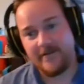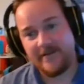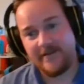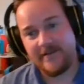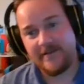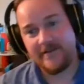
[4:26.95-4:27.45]

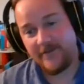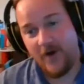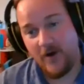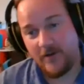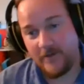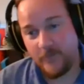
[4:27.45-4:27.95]
since it's
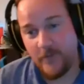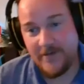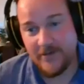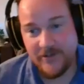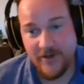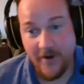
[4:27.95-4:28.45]
fall and
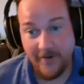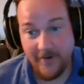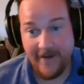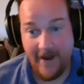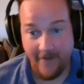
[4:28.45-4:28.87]
winter starting,